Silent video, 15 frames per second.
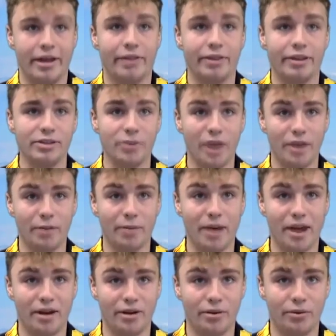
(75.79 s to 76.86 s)
This weather
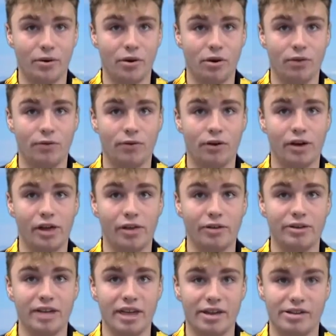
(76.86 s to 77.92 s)
pattern will hold for another
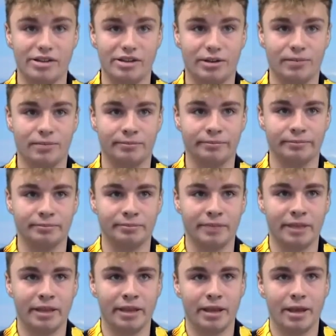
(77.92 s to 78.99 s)
day or two.
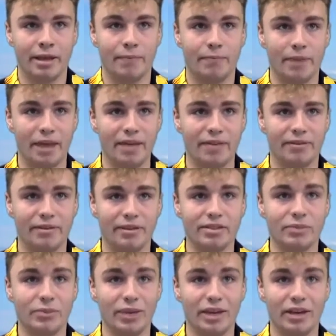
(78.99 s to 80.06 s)
But
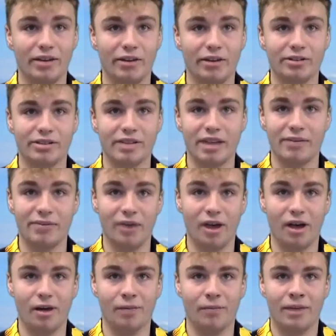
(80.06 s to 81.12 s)
this weekend looks like
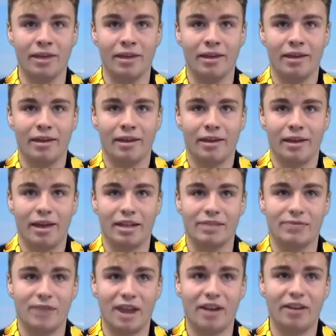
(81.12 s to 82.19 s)
fall
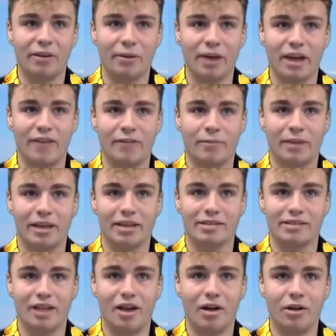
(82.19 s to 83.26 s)
has finally arrived because
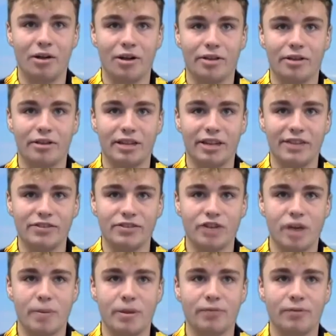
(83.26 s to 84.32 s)
not only are the leaves
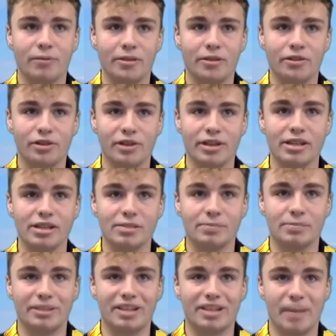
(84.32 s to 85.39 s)
dropping from the trees,
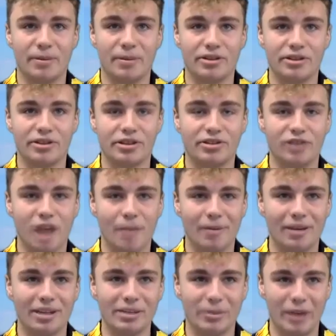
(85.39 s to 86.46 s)
but temperatures are
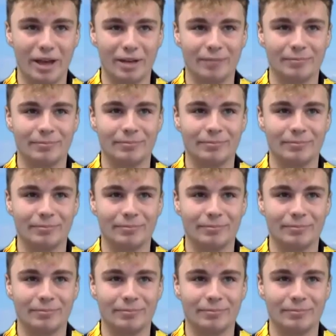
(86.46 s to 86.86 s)
dropping as well.